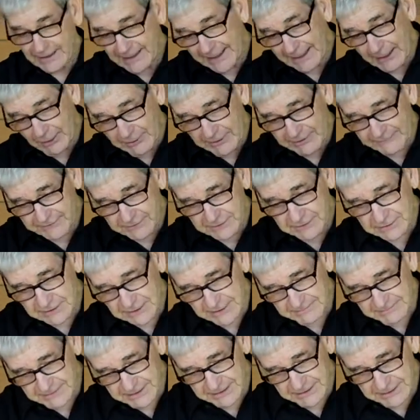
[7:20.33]
However, I
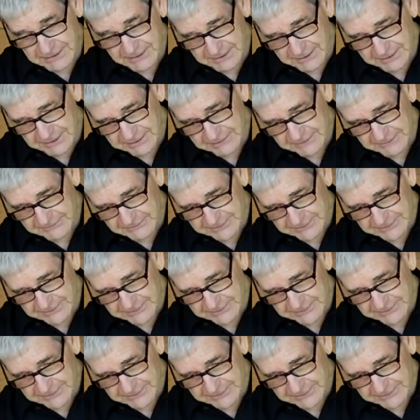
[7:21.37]
mean, you know,